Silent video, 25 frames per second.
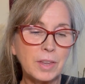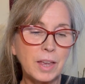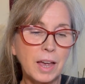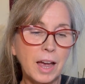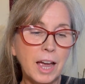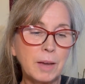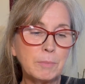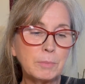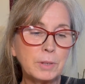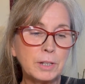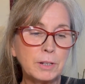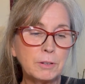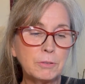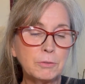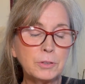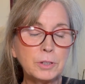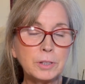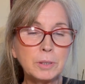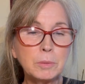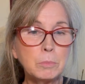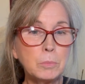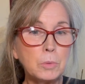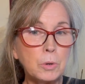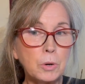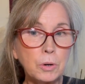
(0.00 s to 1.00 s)
I'm going to feel
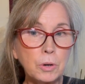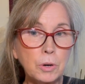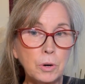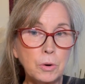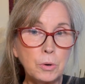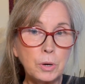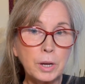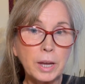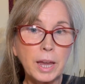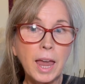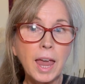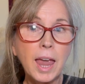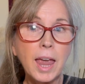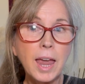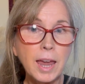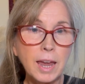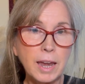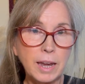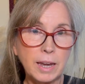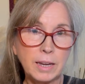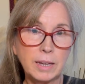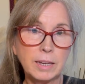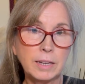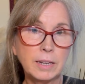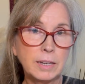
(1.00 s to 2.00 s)
more
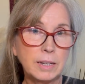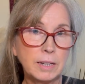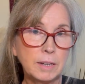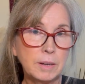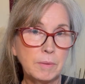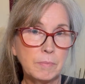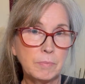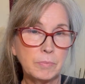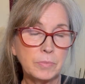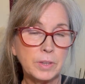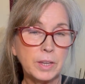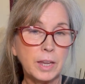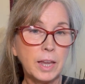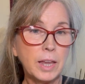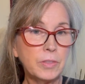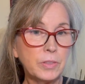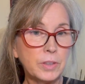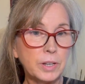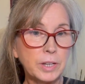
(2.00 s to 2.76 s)
okay in the